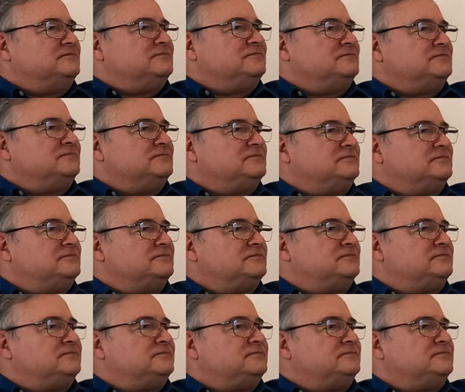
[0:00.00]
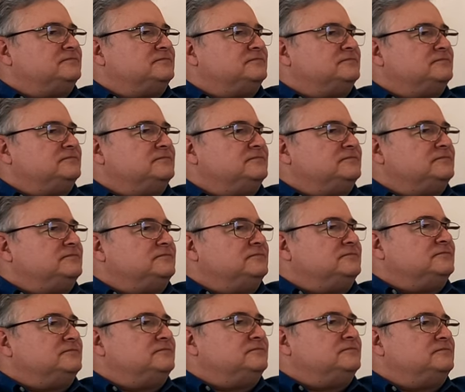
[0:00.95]

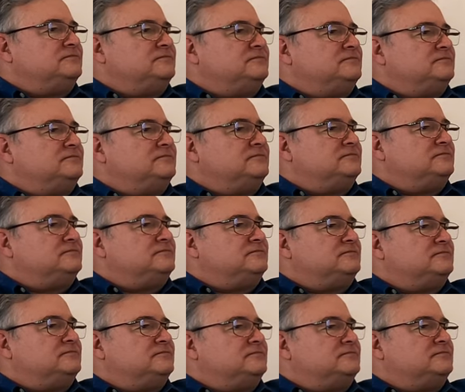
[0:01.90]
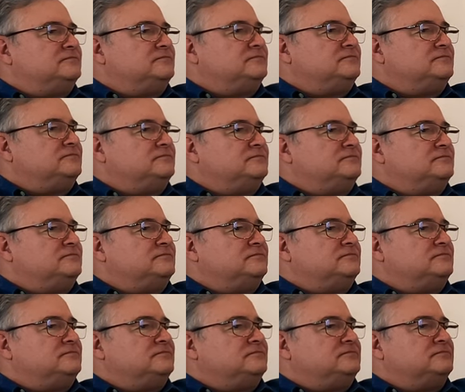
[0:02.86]

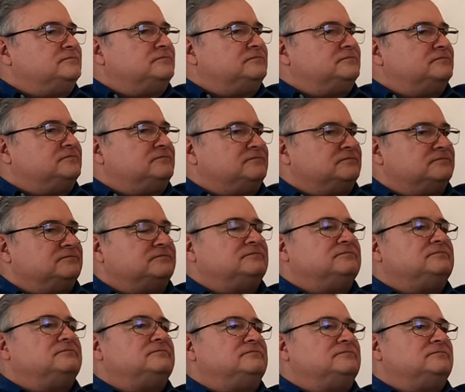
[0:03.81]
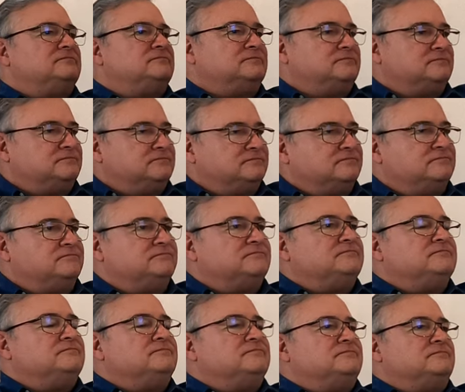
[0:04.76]

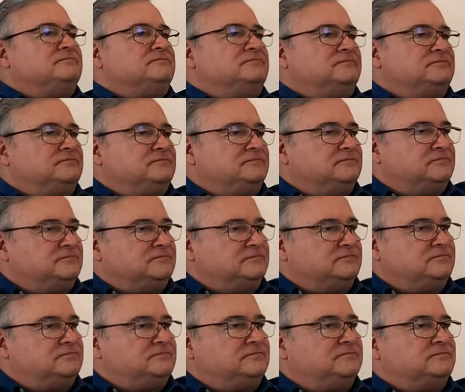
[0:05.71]
This person isn't speaking.